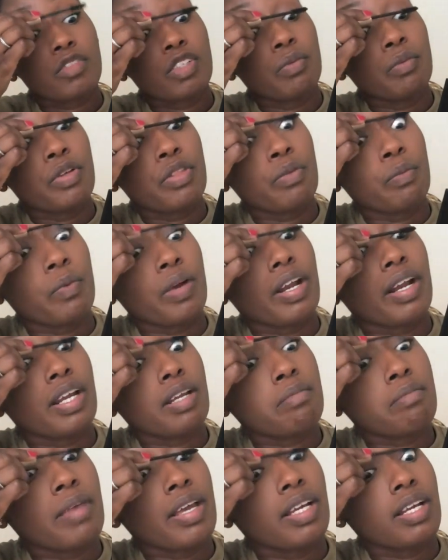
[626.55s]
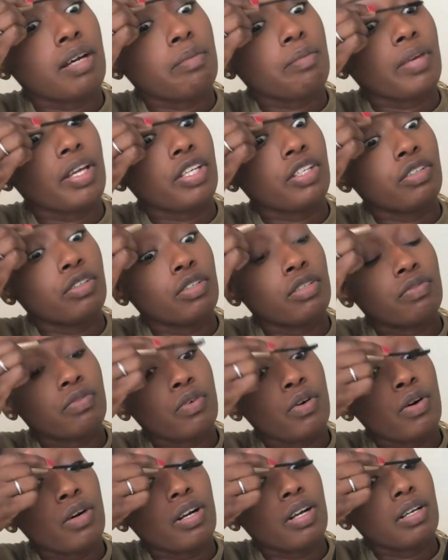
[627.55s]
with wearing makeup in
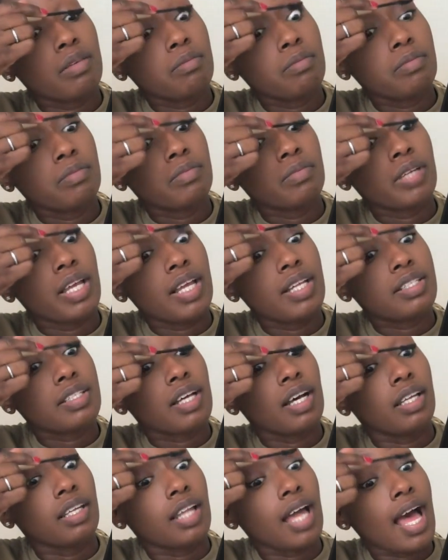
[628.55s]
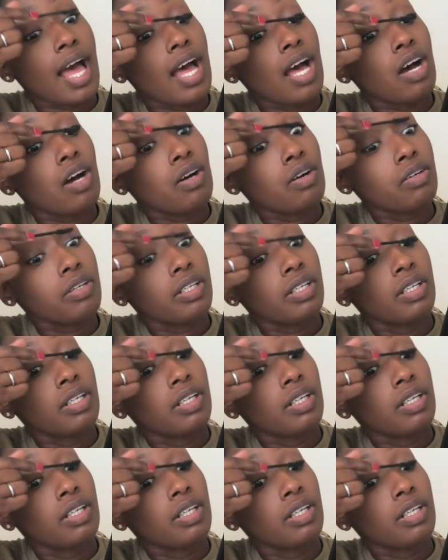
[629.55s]
uniform. It's allowed.